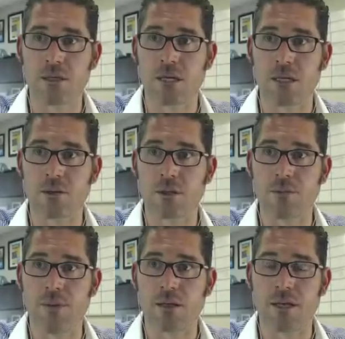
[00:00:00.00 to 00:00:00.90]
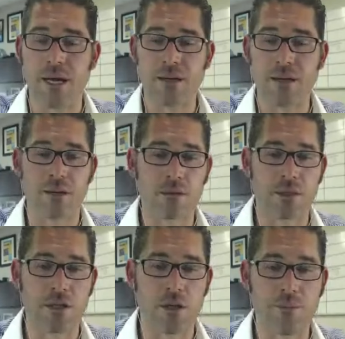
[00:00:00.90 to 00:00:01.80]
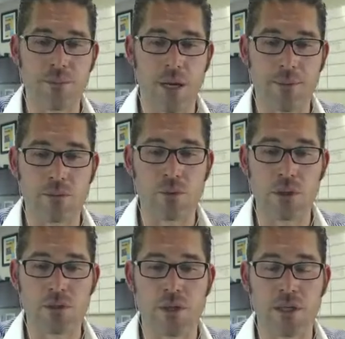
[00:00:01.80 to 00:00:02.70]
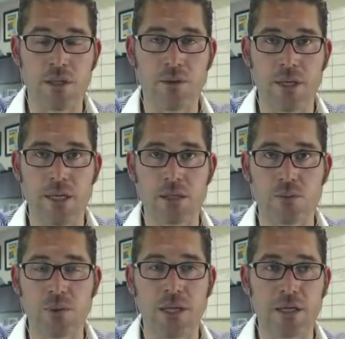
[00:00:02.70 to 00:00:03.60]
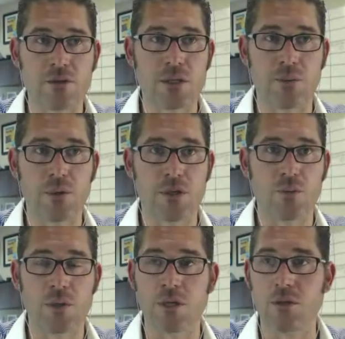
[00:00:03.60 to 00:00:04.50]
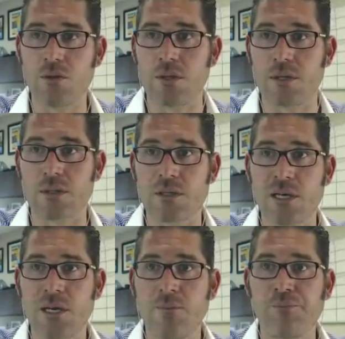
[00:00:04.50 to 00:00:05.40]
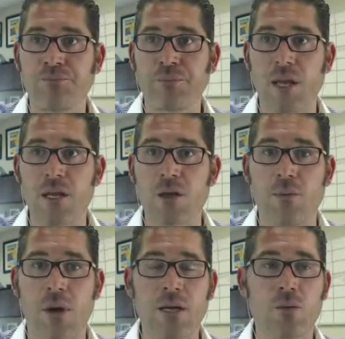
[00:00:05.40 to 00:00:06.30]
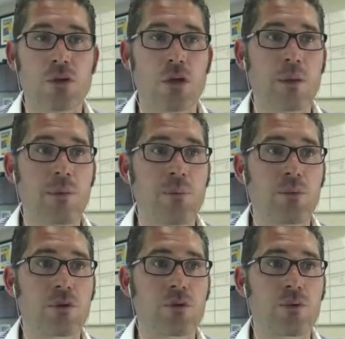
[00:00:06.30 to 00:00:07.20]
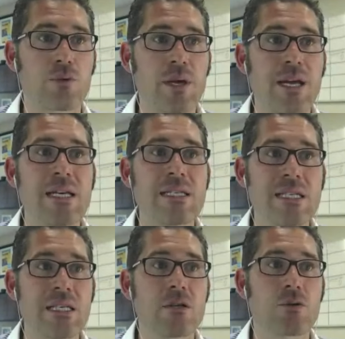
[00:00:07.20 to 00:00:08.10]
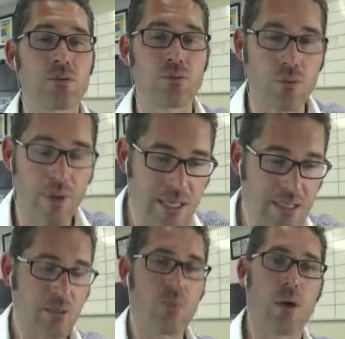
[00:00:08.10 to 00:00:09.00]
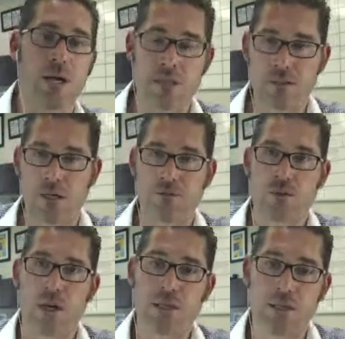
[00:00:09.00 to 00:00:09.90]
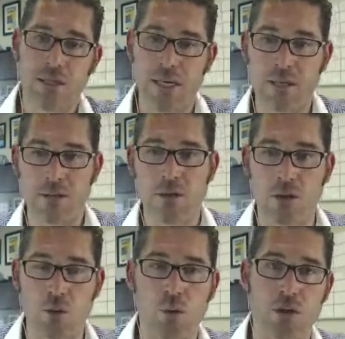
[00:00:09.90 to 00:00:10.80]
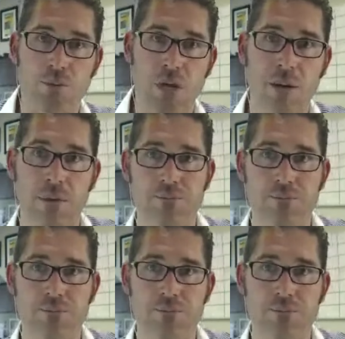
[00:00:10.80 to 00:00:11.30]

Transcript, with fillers: talked to us about that, and you know I've I've been really trying to do it, and it's really interesting when you when you do this, your mind will start coming up with crazy crazy ways of trying to get you know to work the problem.